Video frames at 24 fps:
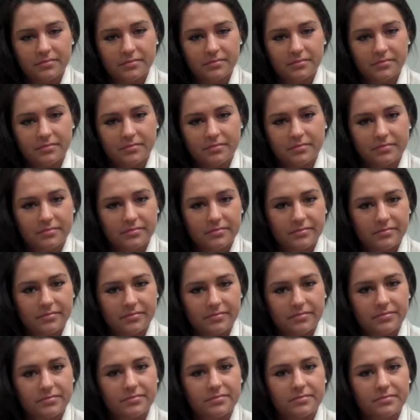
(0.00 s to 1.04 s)

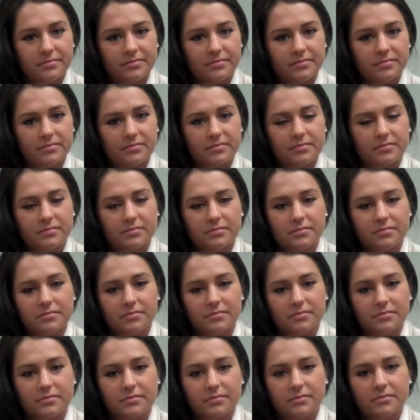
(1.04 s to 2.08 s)

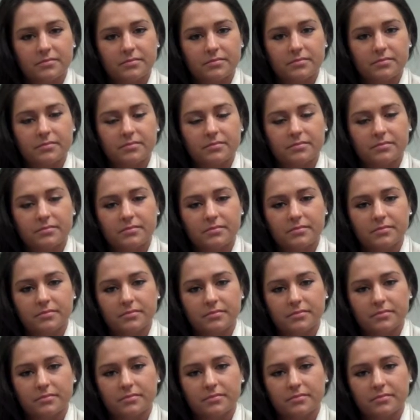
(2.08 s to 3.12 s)

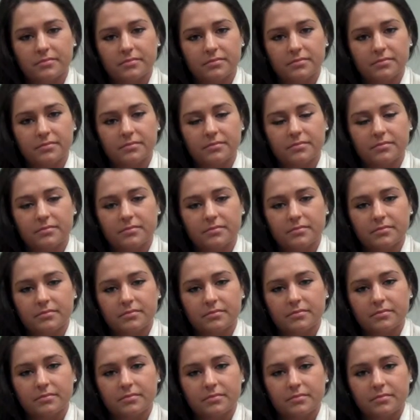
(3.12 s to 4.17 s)

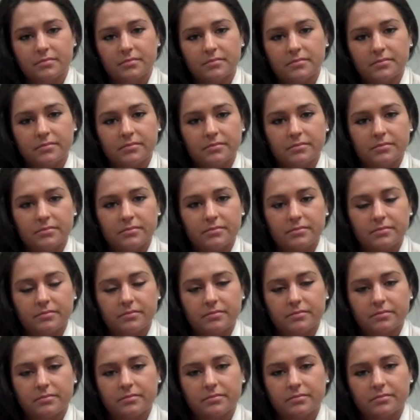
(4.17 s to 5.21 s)

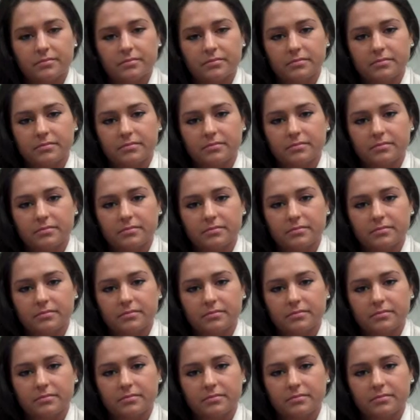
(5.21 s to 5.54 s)
(not speaking)